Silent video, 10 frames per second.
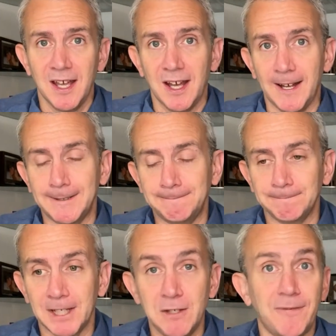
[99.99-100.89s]

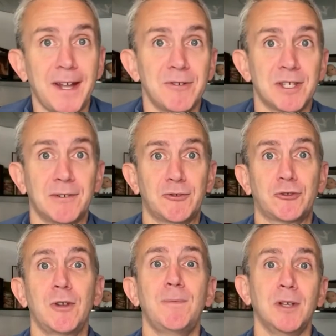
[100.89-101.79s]
and you find yourself
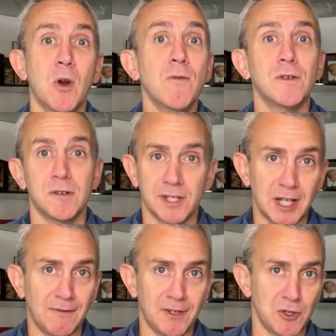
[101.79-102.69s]
tripping over
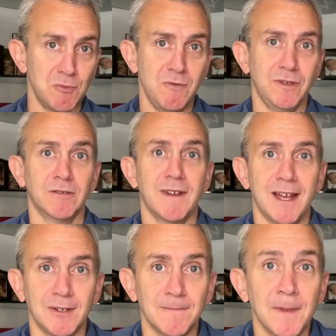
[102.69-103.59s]
yourself as you're moving
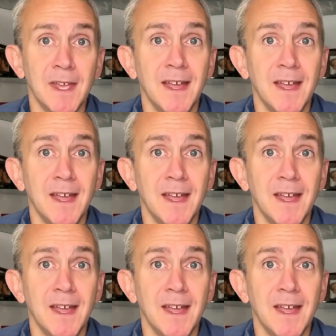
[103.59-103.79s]
around.